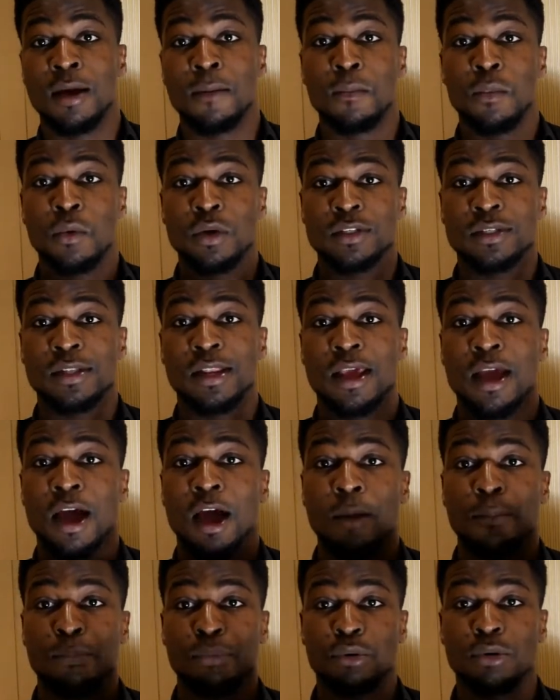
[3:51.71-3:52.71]
mostly
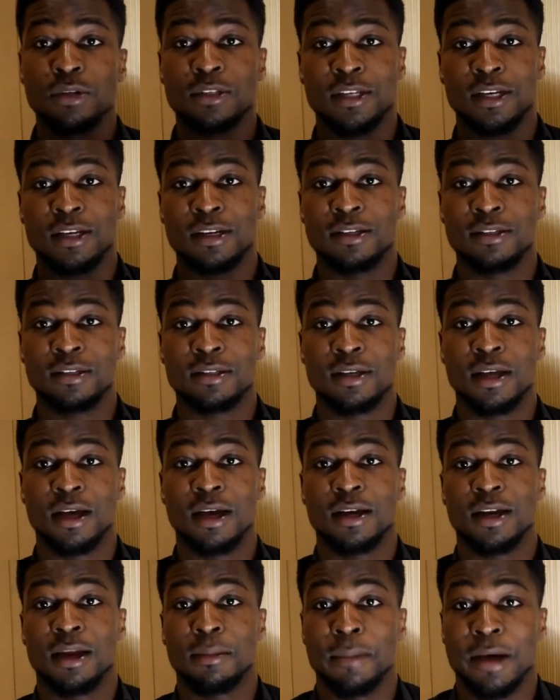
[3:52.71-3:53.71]
our proteins
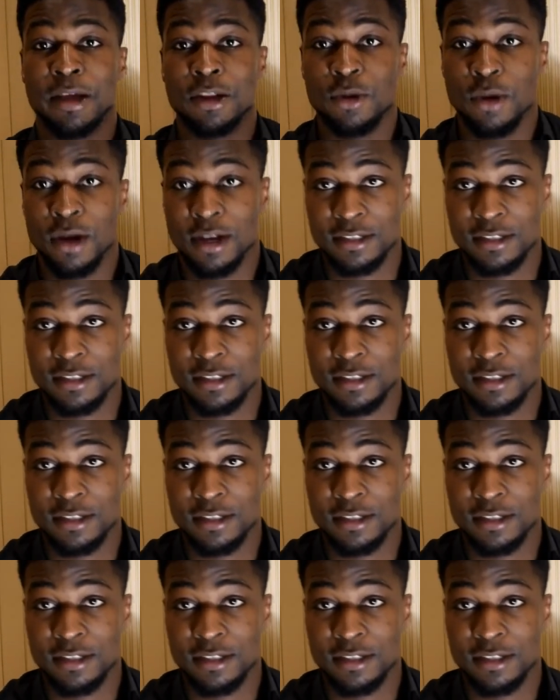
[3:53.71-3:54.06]
and amino